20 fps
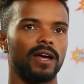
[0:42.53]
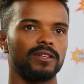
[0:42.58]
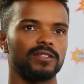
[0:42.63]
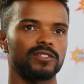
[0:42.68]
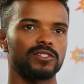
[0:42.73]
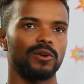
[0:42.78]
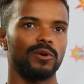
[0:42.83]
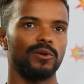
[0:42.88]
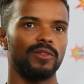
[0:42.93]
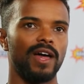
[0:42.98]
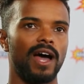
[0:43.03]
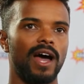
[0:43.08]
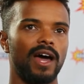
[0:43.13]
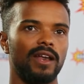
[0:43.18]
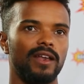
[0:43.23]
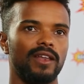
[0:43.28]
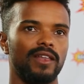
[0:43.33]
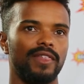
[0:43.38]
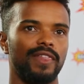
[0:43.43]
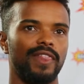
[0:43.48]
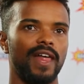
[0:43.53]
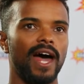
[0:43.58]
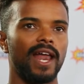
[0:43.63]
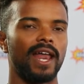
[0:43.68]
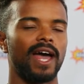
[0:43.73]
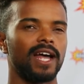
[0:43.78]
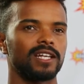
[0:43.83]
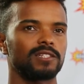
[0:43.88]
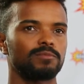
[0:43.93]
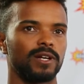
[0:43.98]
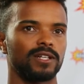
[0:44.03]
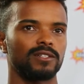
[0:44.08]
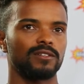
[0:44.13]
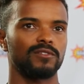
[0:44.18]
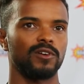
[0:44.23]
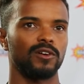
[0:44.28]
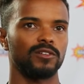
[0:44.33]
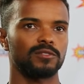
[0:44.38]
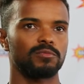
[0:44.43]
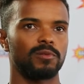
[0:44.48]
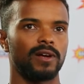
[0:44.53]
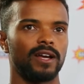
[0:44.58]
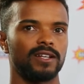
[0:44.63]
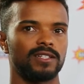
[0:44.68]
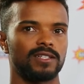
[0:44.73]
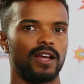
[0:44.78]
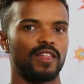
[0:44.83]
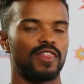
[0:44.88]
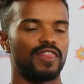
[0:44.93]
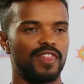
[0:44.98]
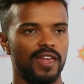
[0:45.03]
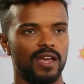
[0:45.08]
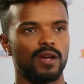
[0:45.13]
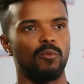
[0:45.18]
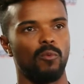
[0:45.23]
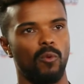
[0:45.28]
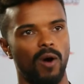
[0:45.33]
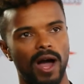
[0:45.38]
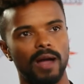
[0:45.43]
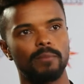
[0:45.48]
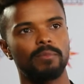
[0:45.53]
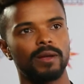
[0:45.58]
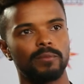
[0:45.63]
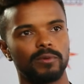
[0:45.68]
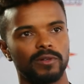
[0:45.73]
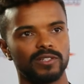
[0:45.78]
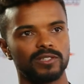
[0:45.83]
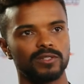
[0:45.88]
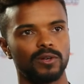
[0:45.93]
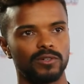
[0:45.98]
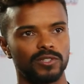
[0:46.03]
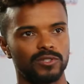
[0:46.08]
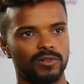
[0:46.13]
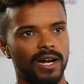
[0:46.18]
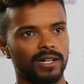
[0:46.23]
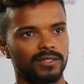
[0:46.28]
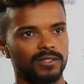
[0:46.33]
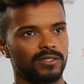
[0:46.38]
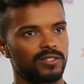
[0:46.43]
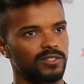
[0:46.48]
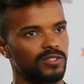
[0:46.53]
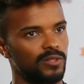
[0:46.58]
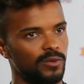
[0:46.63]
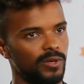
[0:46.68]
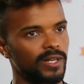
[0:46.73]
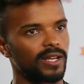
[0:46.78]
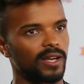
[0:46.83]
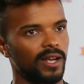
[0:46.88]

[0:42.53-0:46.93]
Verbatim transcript: And so that that aspect of cosplay is, I think, why people are so attracted to doing